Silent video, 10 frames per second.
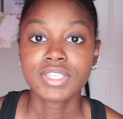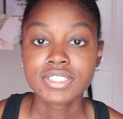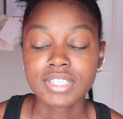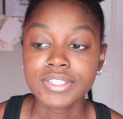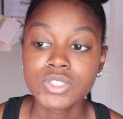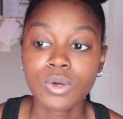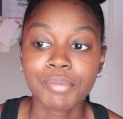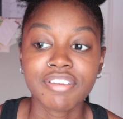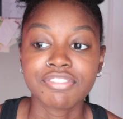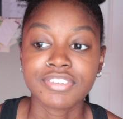This tattoo on
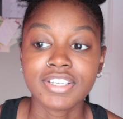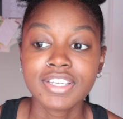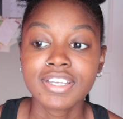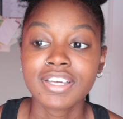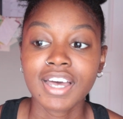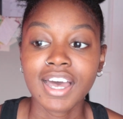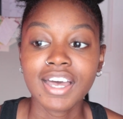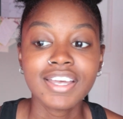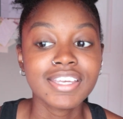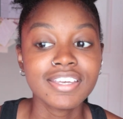my foot,
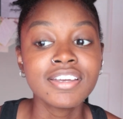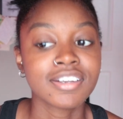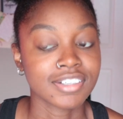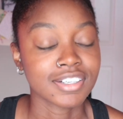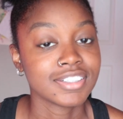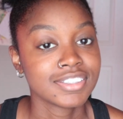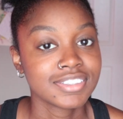I it hurt.